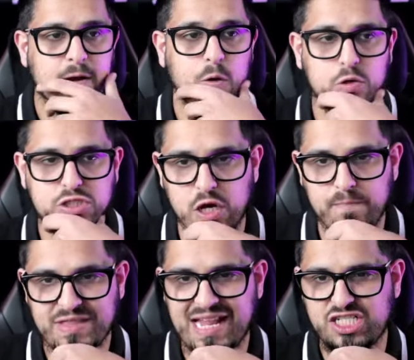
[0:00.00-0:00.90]

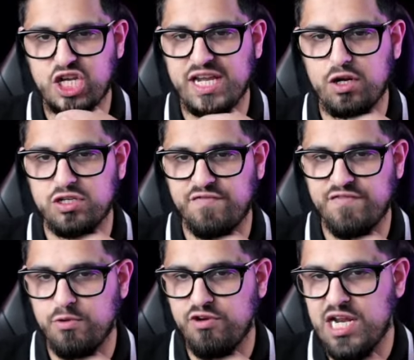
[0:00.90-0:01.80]
Also, let's check in on
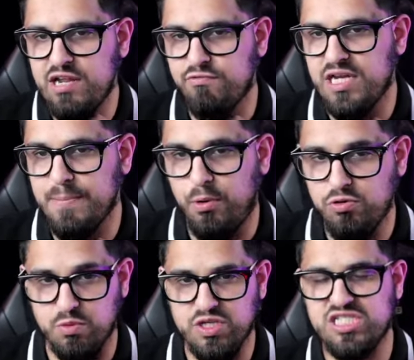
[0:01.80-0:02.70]
something really, really
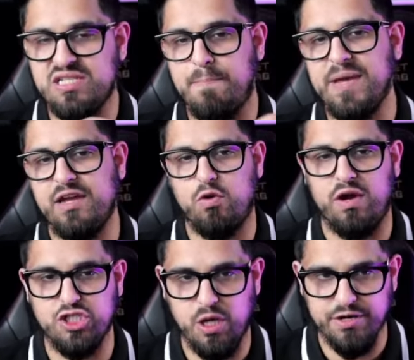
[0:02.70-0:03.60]
important, which is the
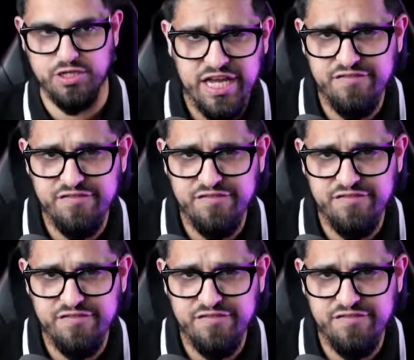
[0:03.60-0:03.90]
Bitcoin dominance.